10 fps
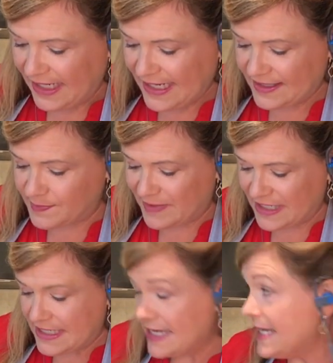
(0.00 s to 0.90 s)
It's been
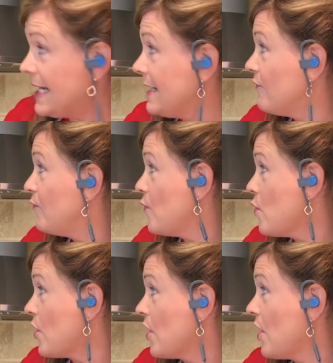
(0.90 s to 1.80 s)
kneading
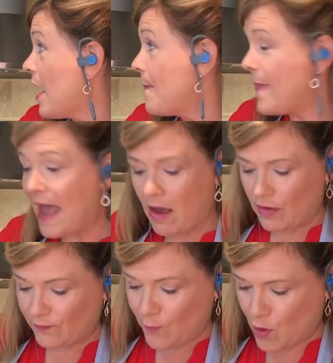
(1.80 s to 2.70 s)
for about
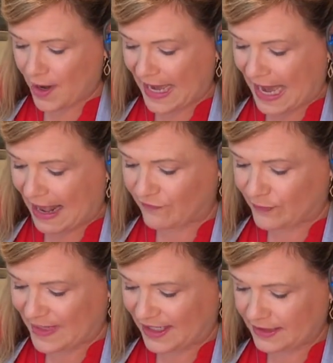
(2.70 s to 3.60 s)
4.5
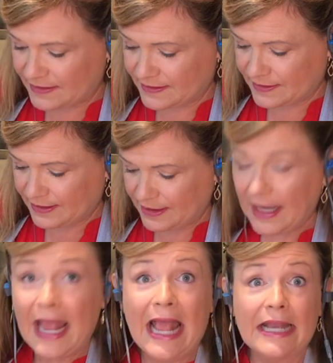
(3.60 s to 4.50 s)
minutes.
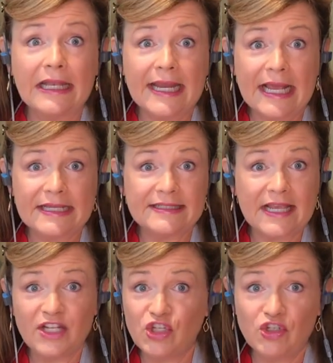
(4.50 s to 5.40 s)
And like I
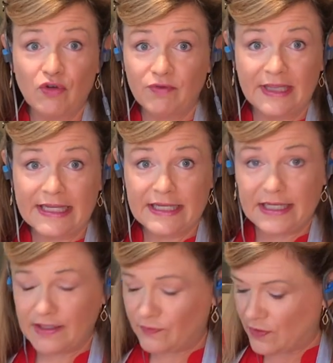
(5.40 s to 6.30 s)
said, you don't really
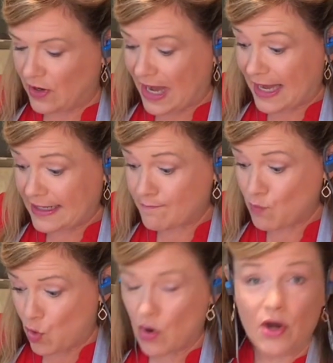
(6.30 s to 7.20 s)
need for any
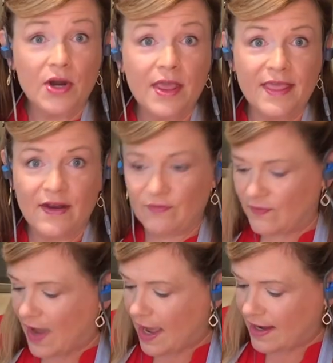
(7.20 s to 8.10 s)
more than
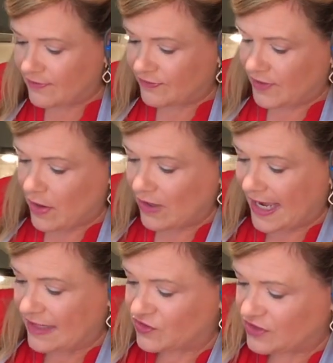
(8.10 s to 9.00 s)
5.
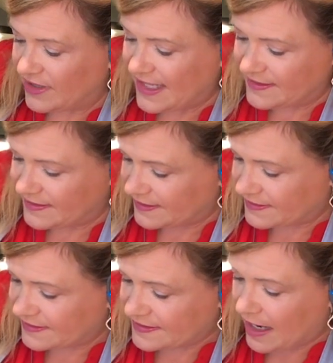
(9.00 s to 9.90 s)
Okay, so let's
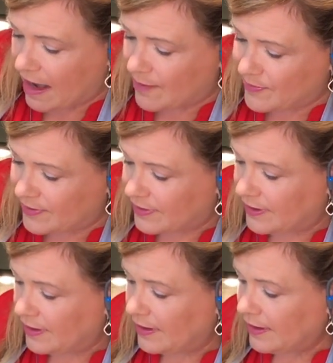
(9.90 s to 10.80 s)
stop,
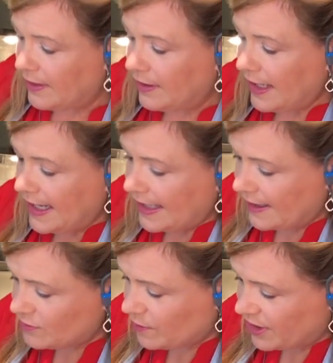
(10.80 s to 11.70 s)

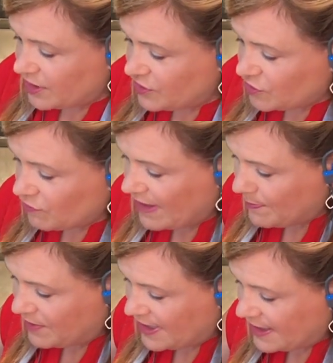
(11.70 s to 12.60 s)
and we're gonna
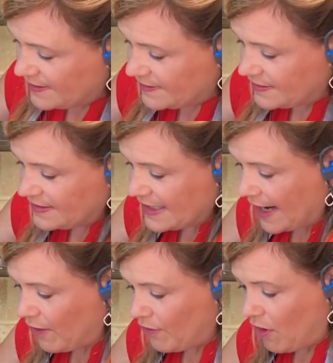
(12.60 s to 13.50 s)
scrape this
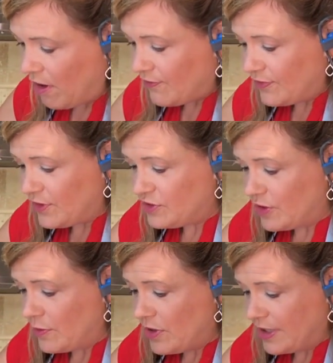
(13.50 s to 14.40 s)
down off the
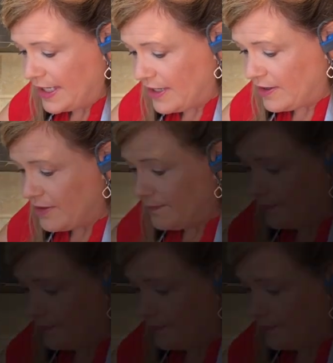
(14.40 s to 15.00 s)
dough hook here.